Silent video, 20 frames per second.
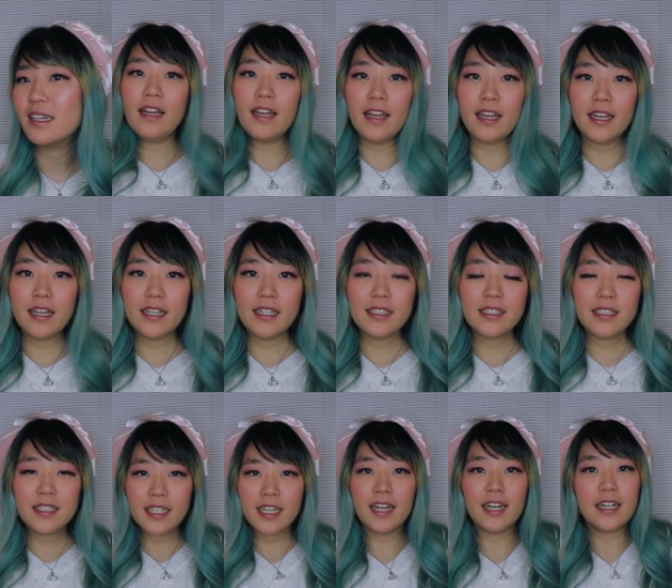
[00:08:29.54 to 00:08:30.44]

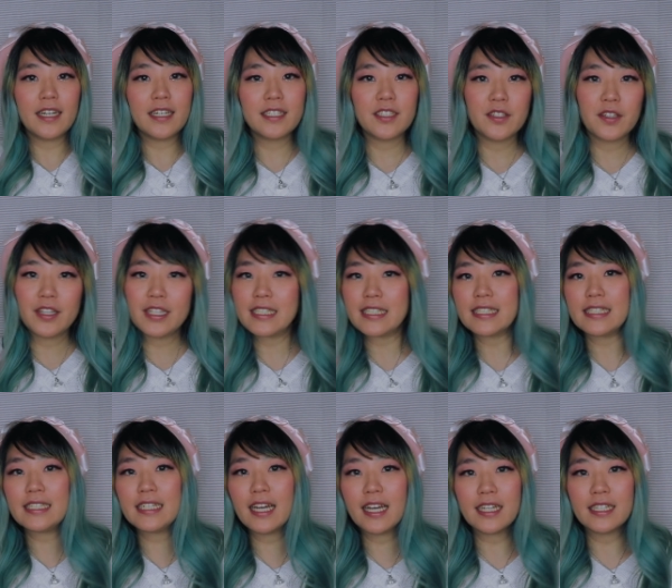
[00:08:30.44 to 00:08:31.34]
And yeah, so this is
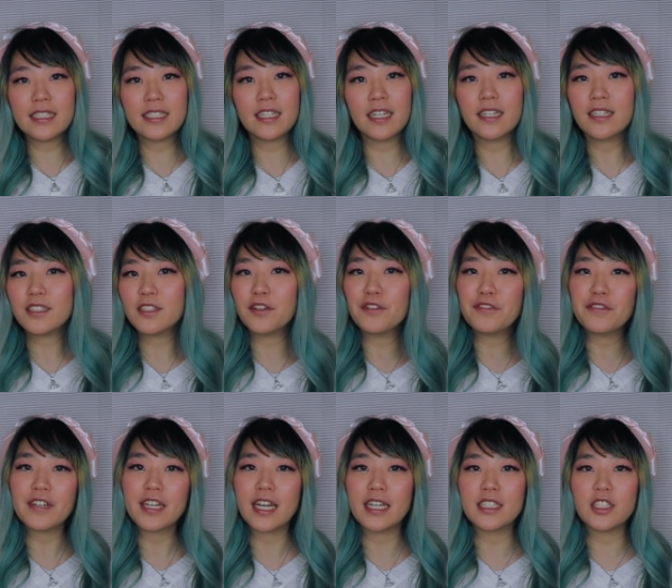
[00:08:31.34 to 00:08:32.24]
the end. Don't
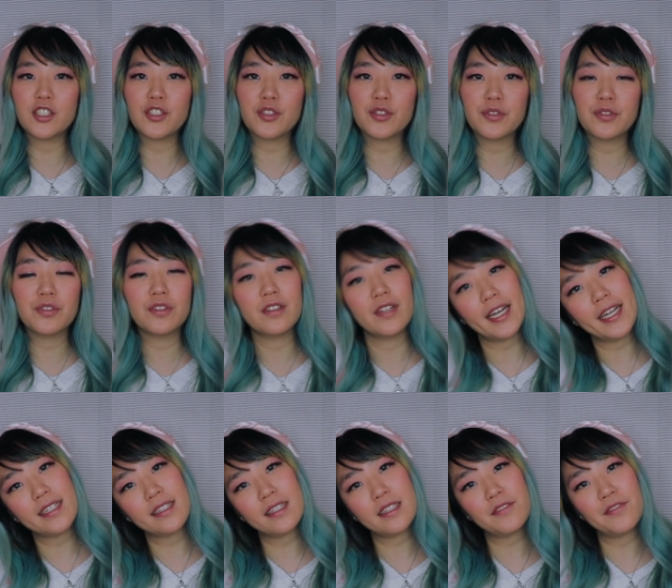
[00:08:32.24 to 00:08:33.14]
forget to
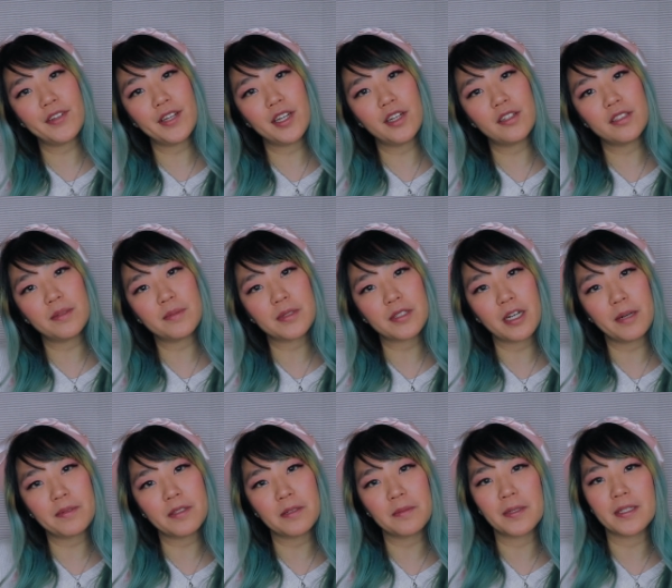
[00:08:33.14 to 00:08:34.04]
like this video,
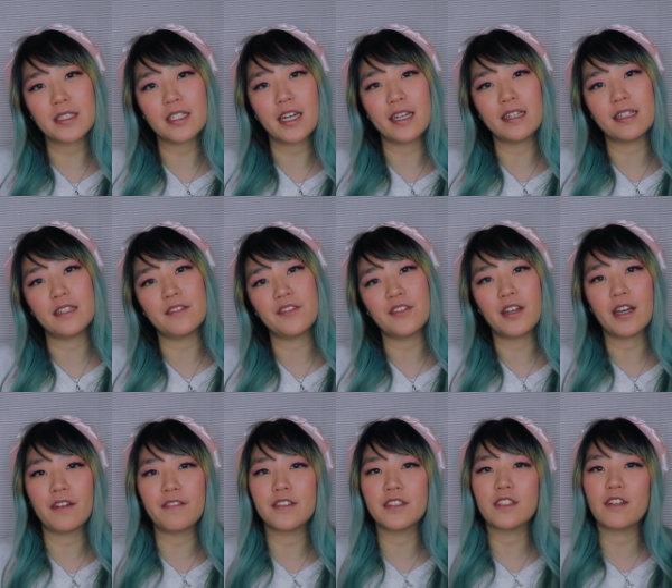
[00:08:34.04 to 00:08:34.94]
subscribe to my channel if you
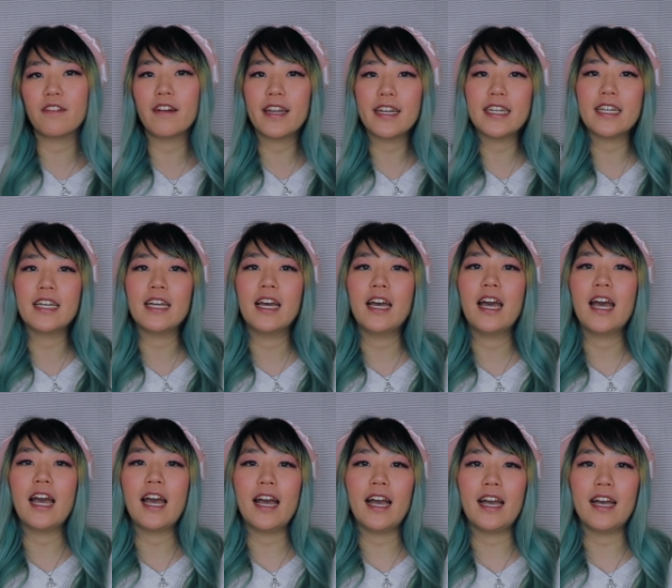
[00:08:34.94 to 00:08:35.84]
haven't already,
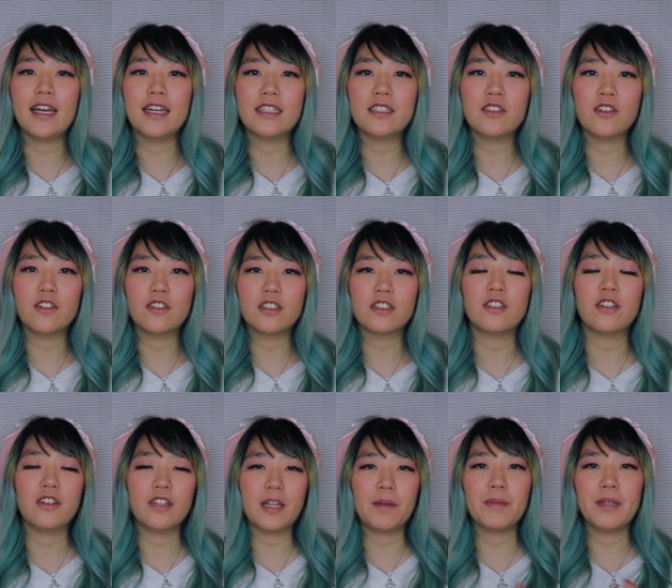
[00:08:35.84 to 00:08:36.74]
and
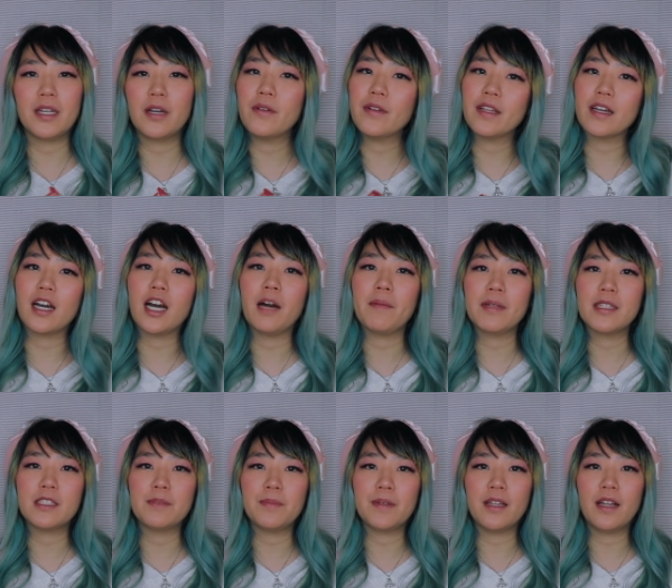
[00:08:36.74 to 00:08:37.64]
also let me know in the
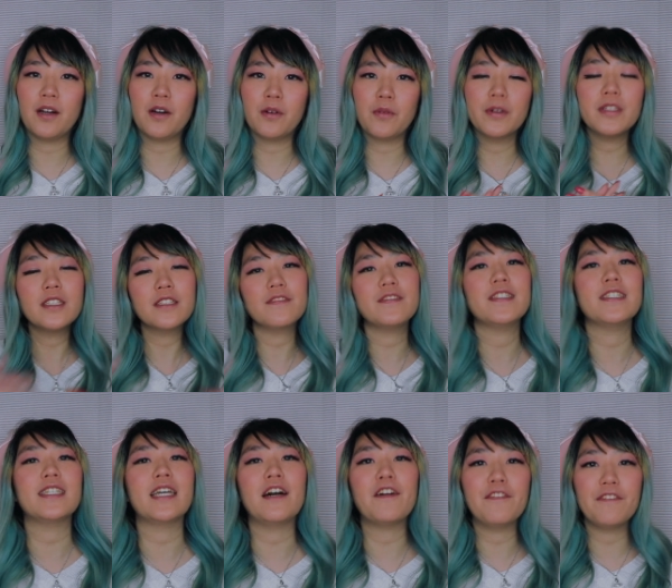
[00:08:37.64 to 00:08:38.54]
comments below which of
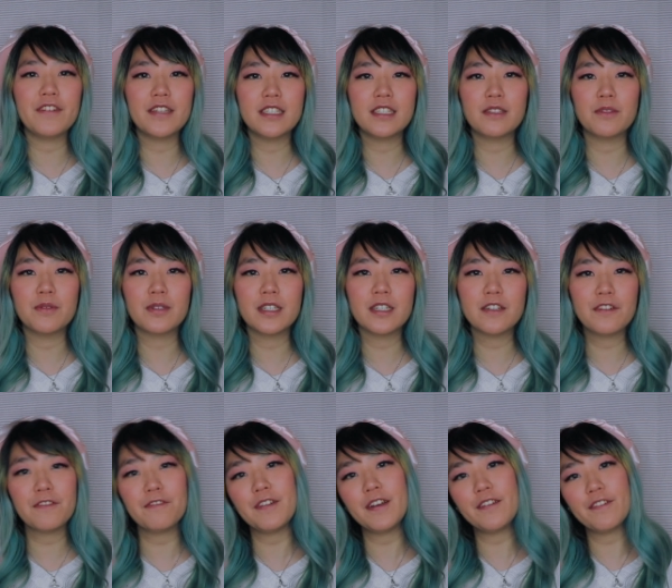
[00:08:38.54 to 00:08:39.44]
these outfits were
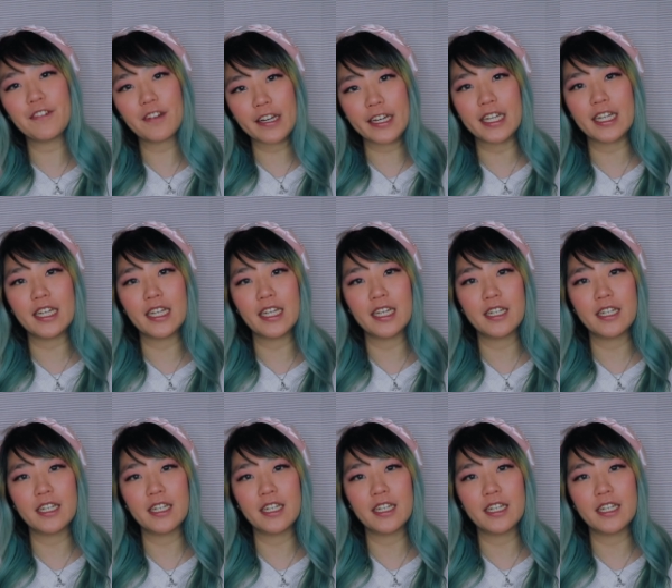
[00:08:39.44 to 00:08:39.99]
your favorite